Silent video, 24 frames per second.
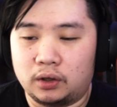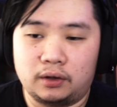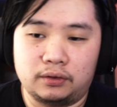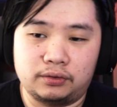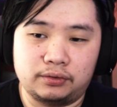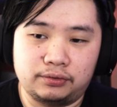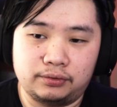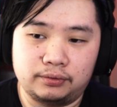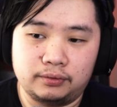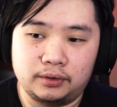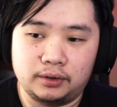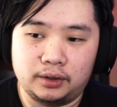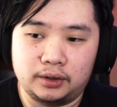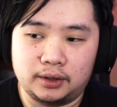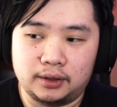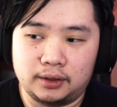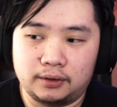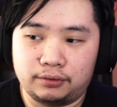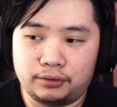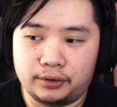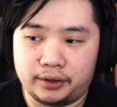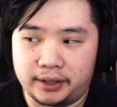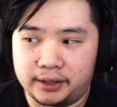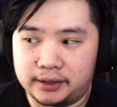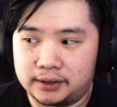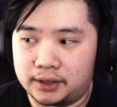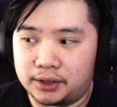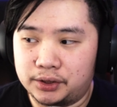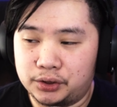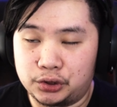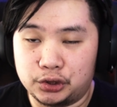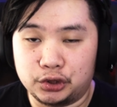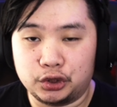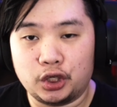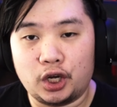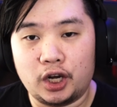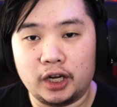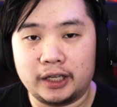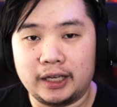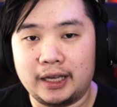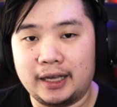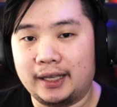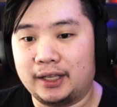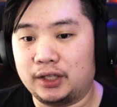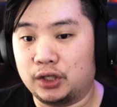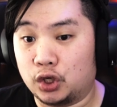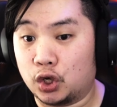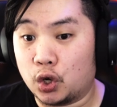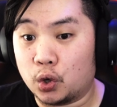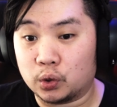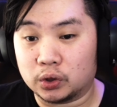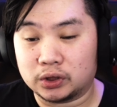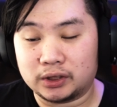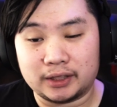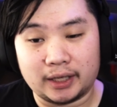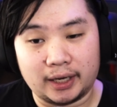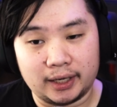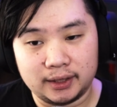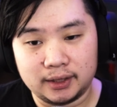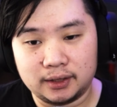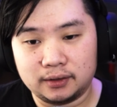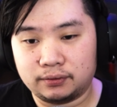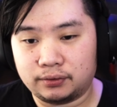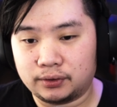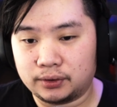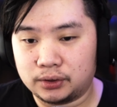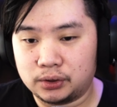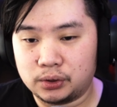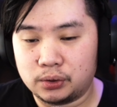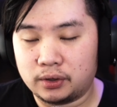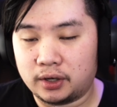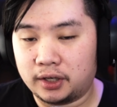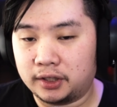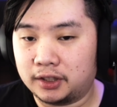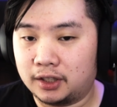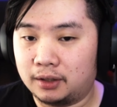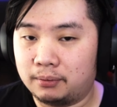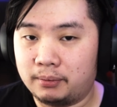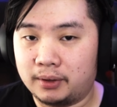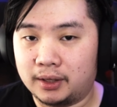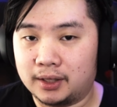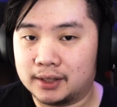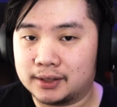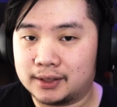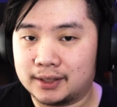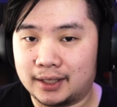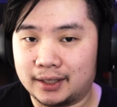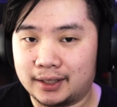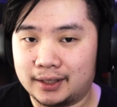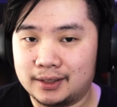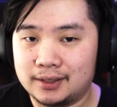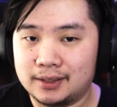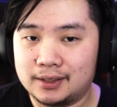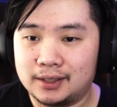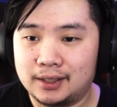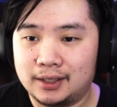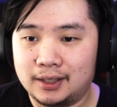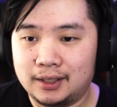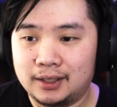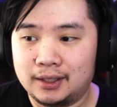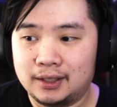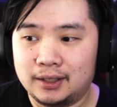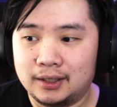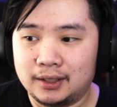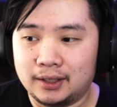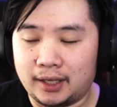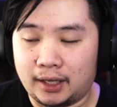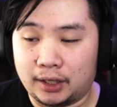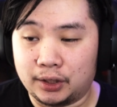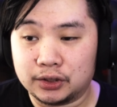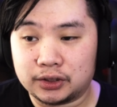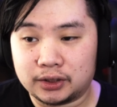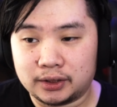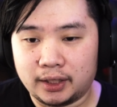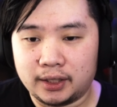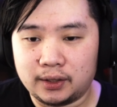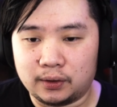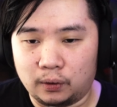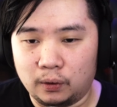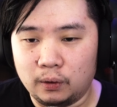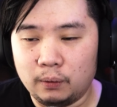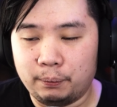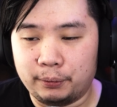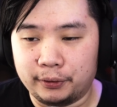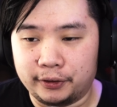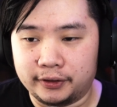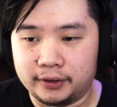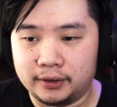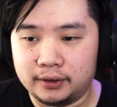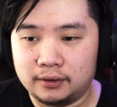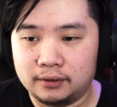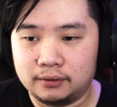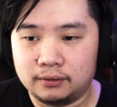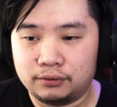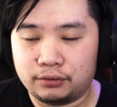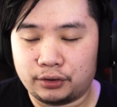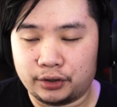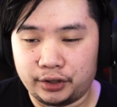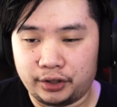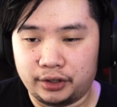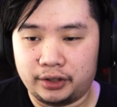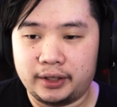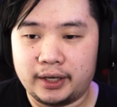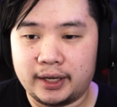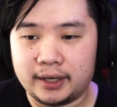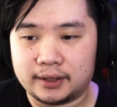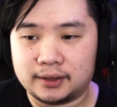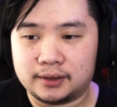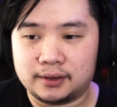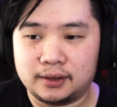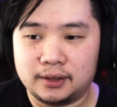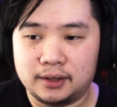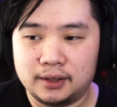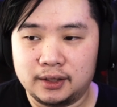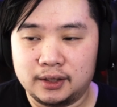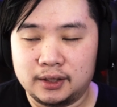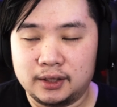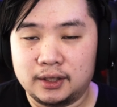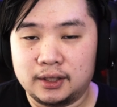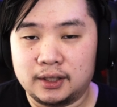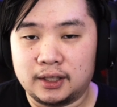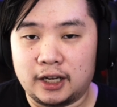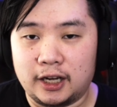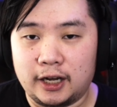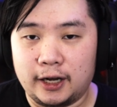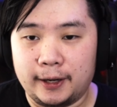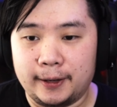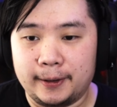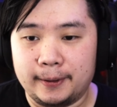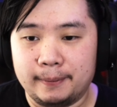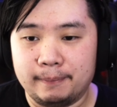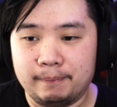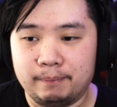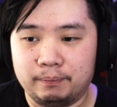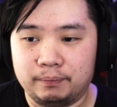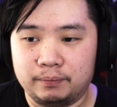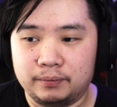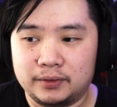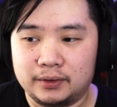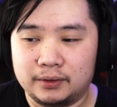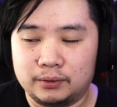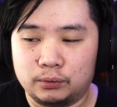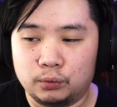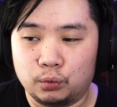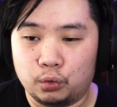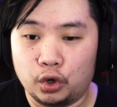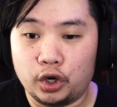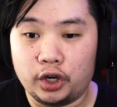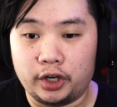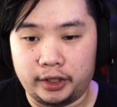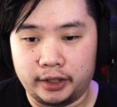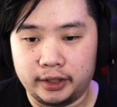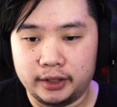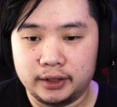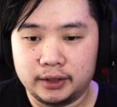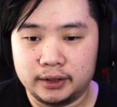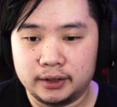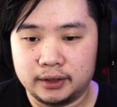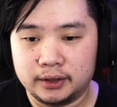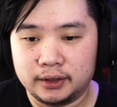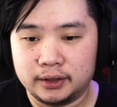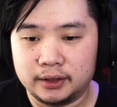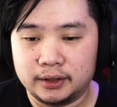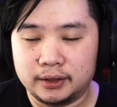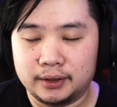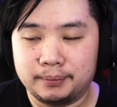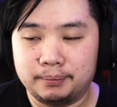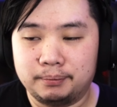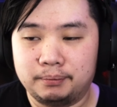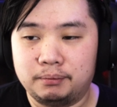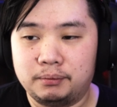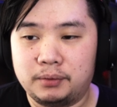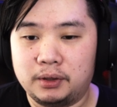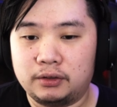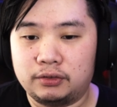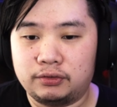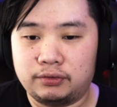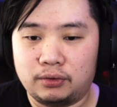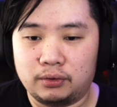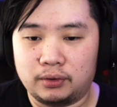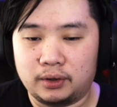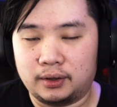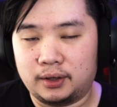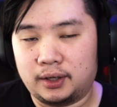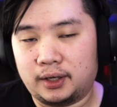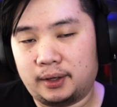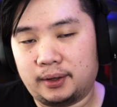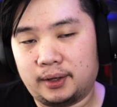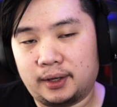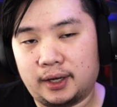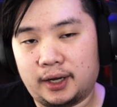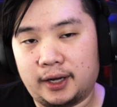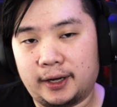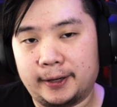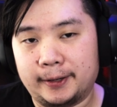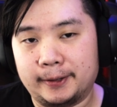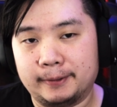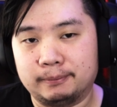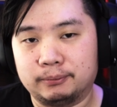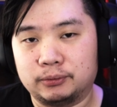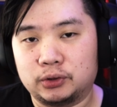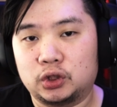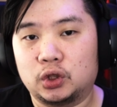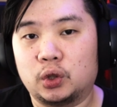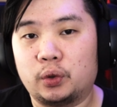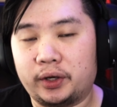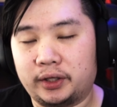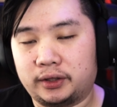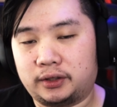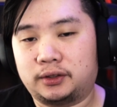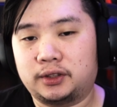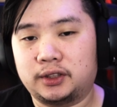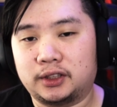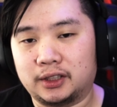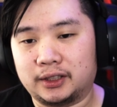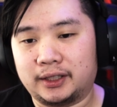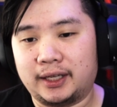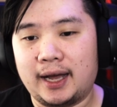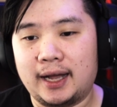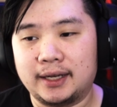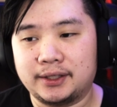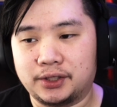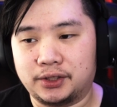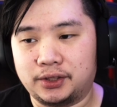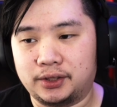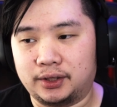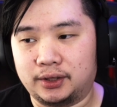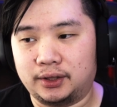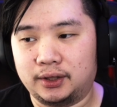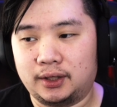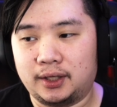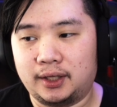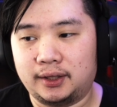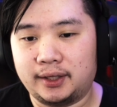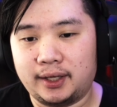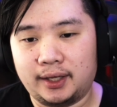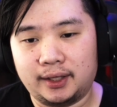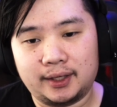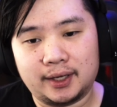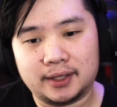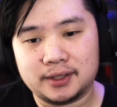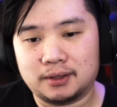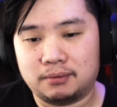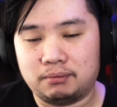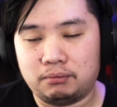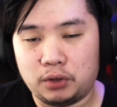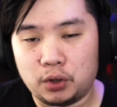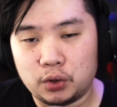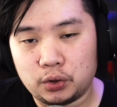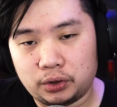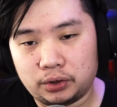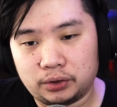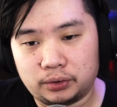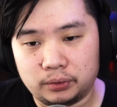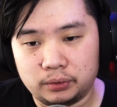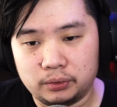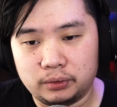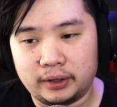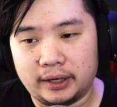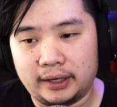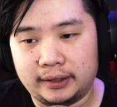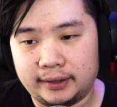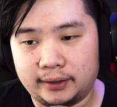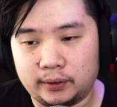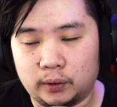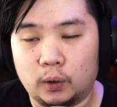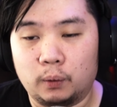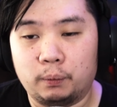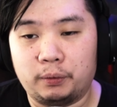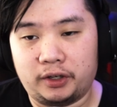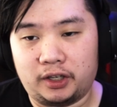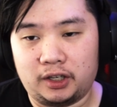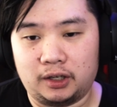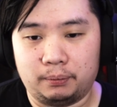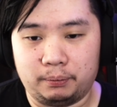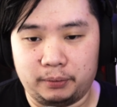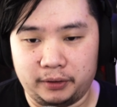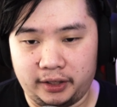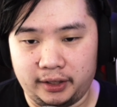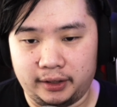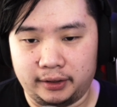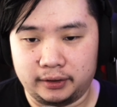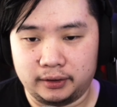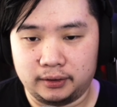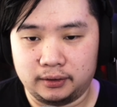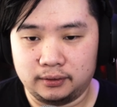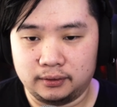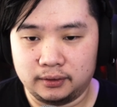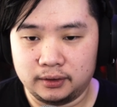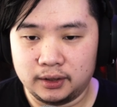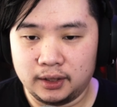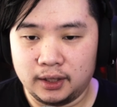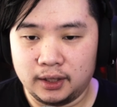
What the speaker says: So if, for instance, you're talking and you go silent for 200 milliseconds, it'll stay open for your next word before, so it still catches it. It doesn't mute you and then open it up again.